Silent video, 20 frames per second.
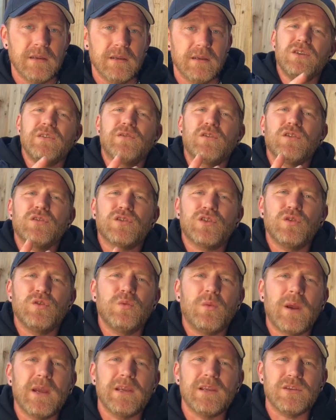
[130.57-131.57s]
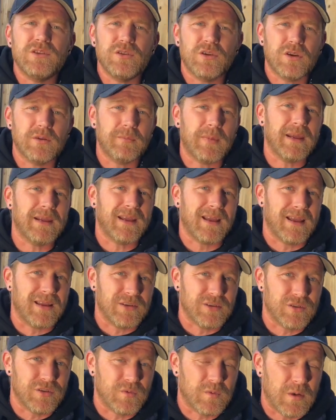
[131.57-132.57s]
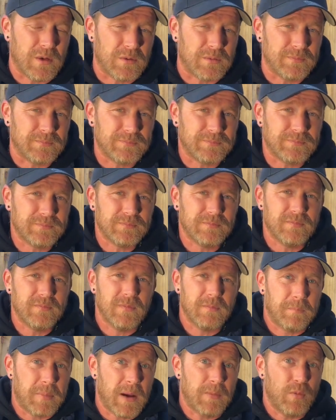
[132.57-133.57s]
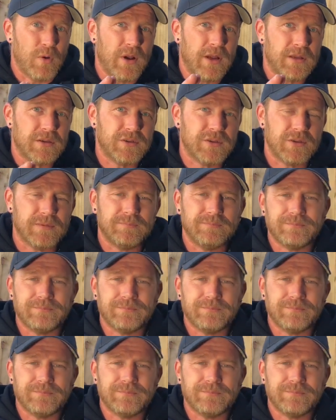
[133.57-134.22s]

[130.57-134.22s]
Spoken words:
You've got two ways you can make hash as well, bubble hash.